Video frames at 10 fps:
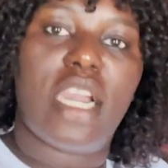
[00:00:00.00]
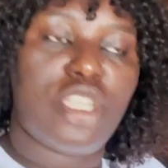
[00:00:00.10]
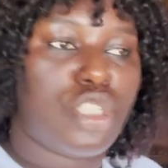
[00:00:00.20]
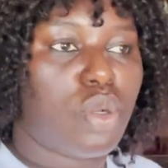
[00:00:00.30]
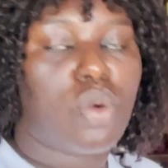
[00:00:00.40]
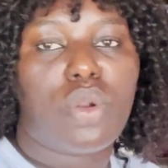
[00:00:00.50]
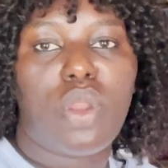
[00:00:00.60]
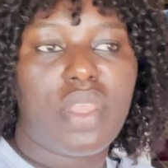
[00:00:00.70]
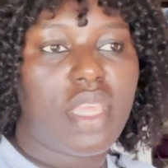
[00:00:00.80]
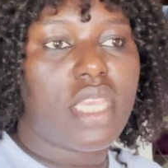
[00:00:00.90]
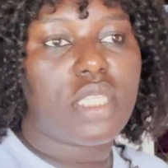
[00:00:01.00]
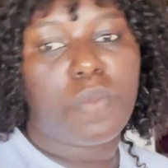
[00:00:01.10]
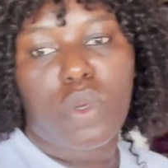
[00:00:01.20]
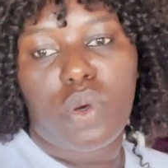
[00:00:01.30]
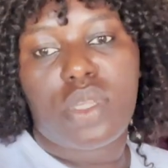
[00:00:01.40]
casual clothes
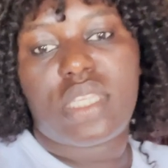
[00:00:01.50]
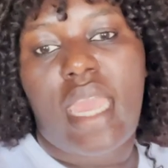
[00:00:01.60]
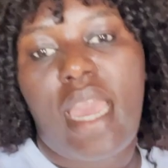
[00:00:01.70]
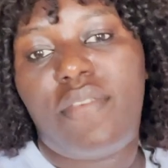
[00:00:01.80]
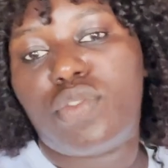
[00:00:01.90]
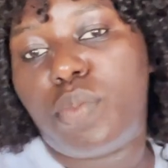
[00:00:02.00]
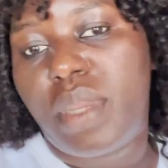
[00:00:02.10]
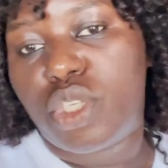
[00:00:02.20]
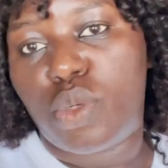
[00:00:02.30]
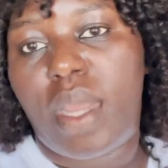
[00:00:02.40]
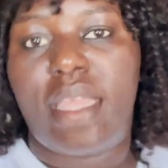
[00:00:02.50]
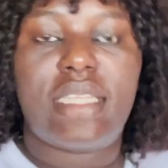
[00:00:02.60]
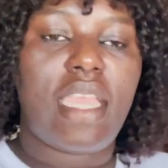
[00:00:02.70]
because I have to make sure that